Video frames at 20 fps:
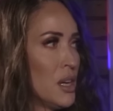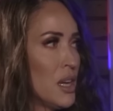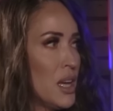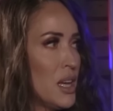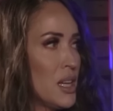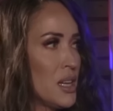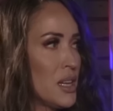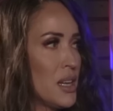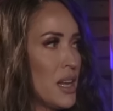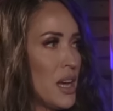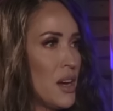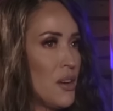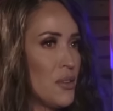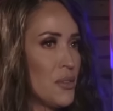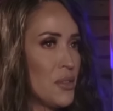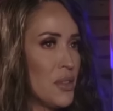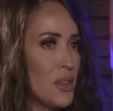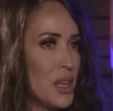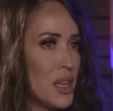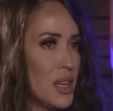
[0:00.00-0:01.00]
and
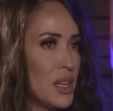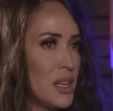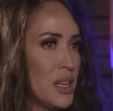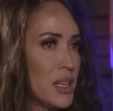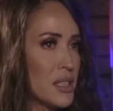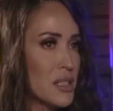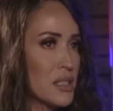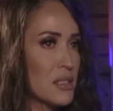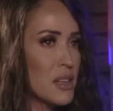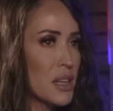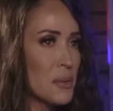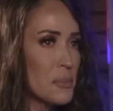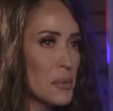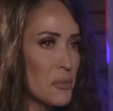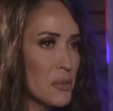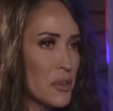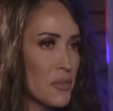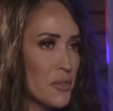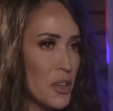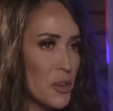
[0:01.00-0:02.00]
now he needs time to
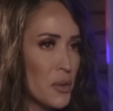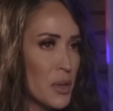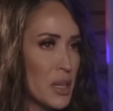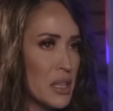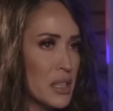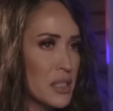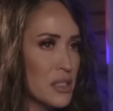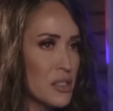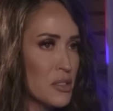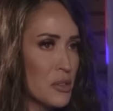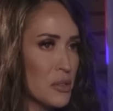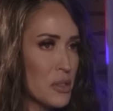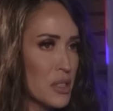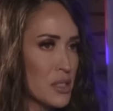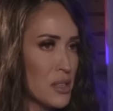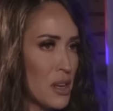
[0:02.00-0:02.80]
review it, and so does